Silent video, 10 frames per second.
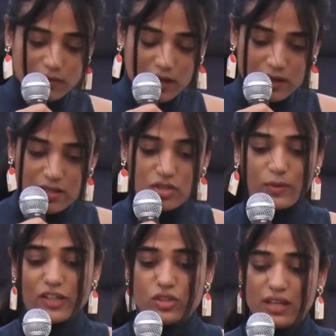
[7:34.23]
in a
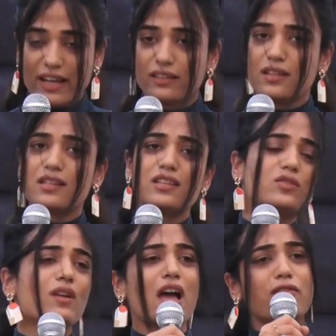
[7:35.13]
situation like this is
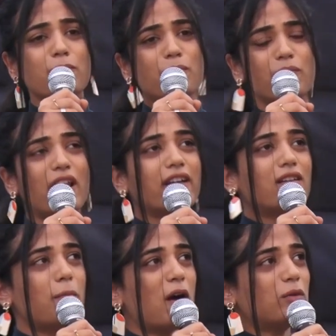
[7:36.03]
to have
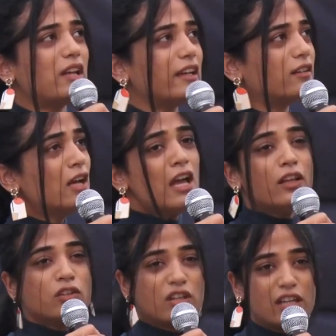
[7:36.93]
about a
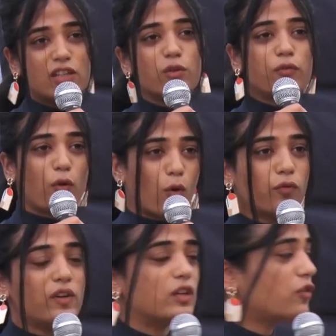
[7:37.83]
3 to 4
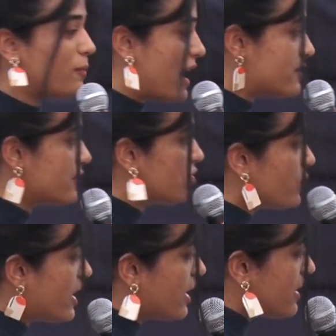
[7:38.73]
feet of
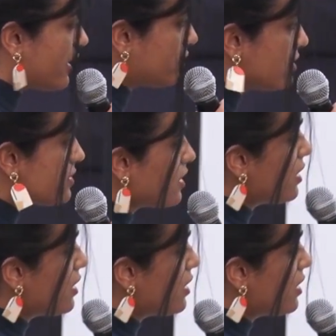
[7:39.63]
passageway that is